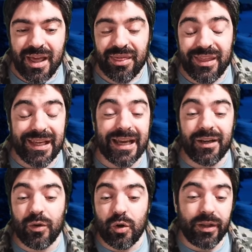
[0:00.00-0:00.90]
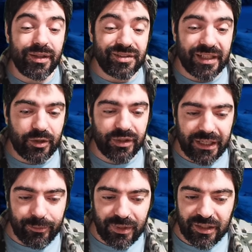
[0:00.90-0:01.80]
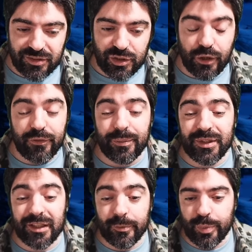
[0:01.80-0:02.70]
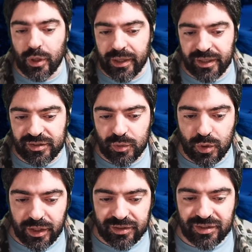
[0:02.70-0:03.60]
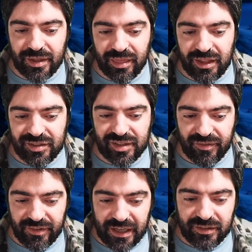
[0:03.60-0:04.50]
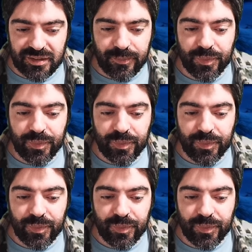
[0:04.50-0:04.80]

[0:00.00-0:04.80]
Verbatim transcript: There are other secondary means of obtaining progress towards this event,